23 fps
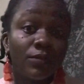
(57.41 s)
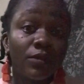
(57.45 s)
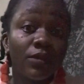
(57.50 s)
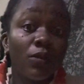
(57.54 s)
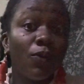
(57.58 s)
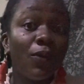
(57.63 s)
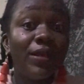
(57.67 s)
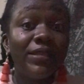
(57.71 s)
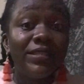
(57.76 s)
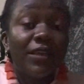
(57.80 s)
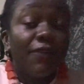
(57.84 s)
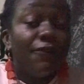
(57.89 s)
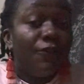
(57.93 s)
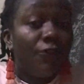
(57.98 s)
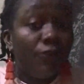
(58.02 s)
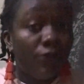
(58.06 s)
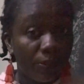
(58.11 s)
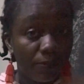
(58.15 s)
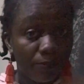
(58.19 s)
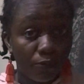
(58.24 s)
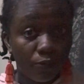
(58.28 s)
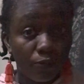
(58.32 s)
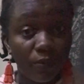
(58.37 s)
quite
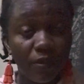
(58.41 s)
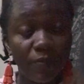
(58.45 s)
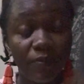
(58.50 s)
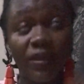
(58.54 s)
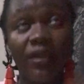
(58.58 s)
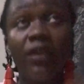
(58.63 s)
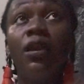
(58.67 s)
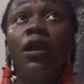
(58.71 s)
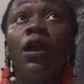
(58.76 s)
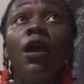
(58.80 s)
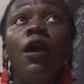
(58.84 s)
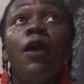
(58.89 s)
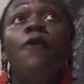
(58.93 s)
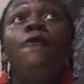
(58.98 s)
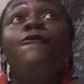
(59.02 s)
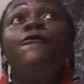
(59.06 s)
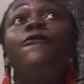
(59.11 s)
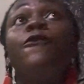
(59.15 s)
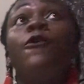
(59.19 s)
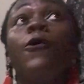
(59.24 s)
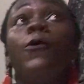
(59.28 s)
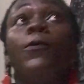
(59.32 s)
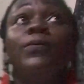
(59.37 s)
affordable, maybe
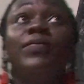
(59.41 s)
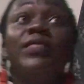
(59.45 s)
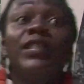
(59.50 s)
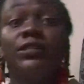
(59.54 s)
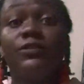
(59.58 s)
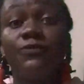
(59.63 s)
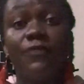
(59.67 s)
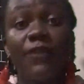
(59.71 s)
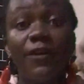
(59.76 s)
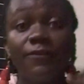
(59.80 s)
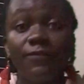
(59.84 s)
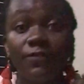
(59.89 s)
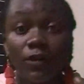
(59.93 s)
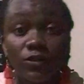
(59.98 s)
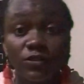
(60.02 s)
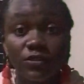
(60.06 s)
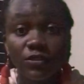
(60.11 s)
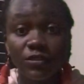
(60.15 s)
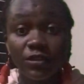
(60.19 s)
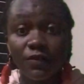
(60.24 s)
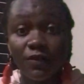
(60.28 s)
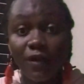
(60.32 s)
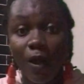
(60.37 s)
from
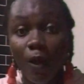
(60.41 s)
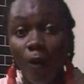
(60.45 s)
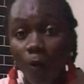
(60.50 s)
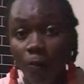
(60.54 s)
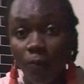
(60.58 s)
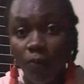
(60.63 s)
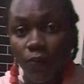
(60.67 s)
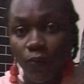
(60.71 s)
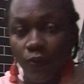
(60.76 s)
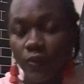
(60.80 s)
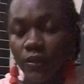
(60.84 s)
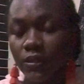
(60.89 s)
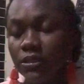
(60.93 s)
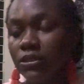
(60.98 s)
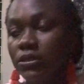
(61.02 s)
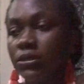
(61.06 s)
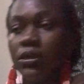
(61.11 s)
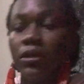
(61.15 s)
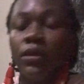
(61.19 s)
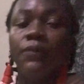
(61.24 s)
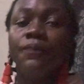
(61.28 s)
35,000 naira upwards,